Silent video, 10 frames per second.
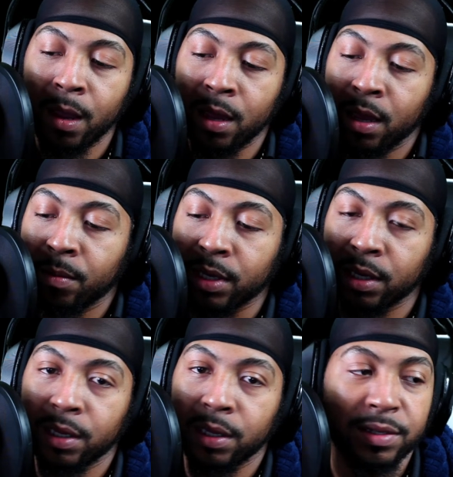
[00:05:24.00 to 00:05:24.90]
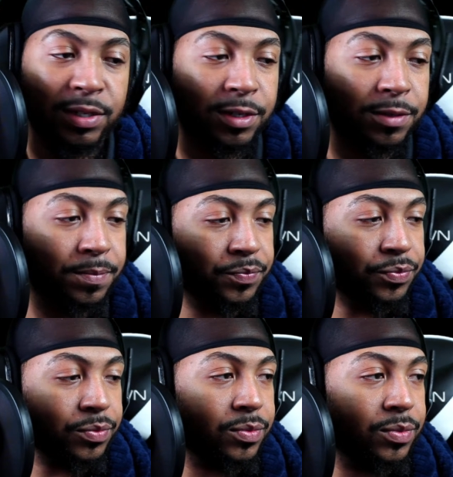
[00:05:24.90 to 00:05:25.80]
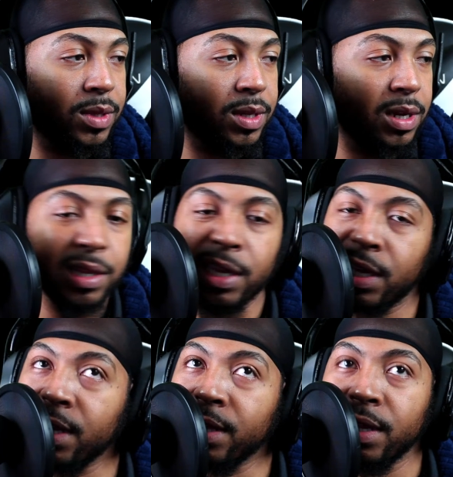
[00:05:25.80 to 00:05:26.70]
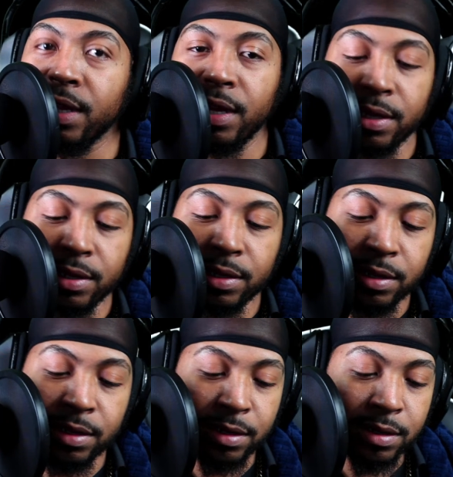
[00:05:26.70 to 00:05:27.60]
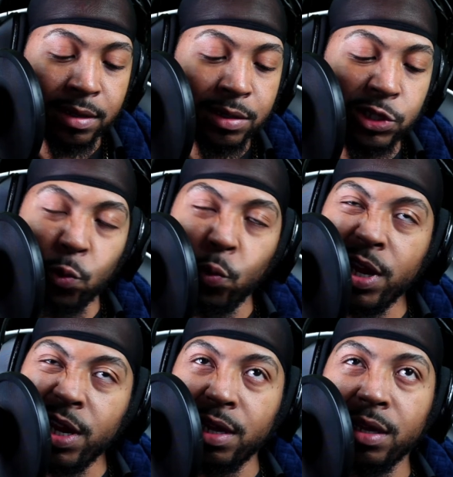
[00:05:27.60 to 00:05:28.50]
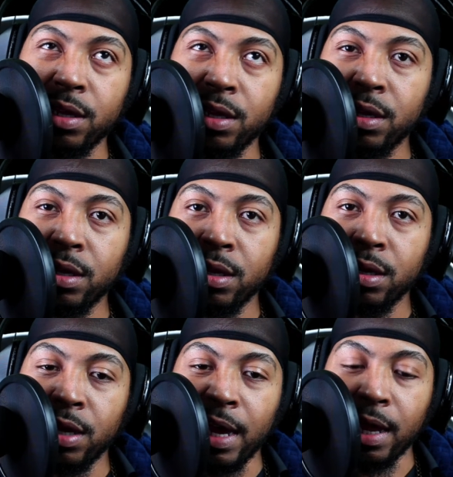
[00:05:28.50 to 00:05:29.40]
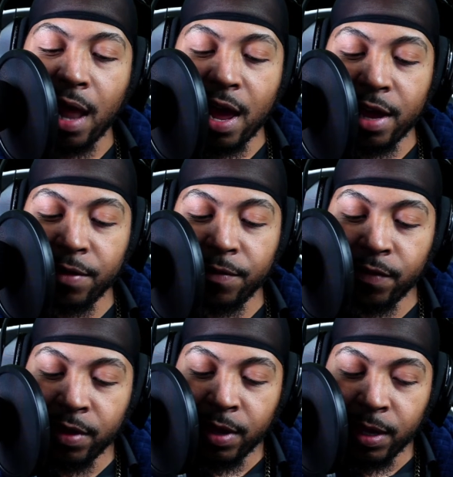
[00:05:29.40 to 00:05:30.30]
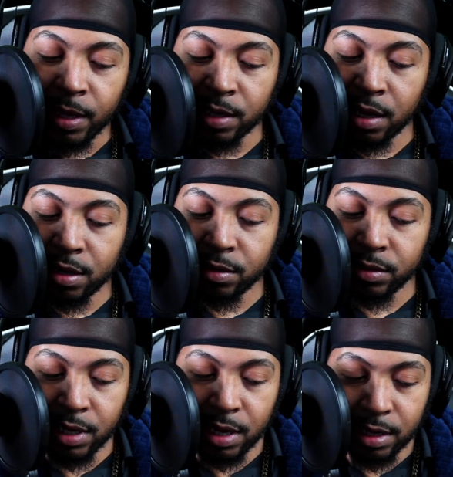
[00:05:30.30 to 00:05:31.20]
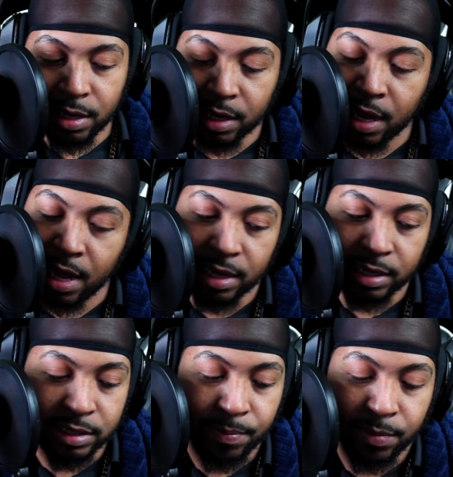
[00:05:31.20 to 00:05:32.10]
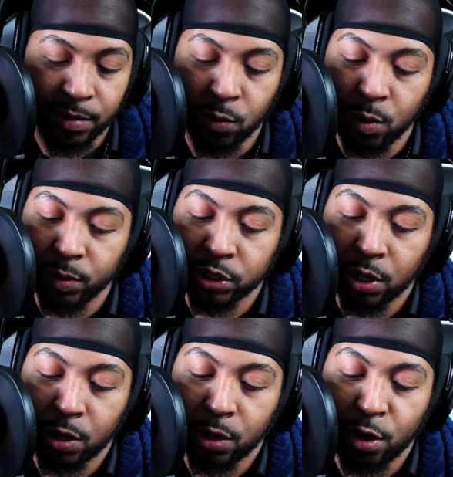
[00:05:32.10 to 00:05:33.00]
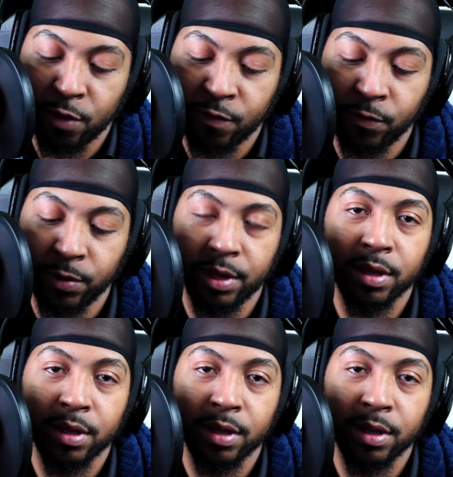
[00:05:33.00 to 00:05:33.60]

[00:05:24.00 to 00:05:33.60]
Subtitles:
Because the key thing to winning in life is understanding the concept of what we started off with.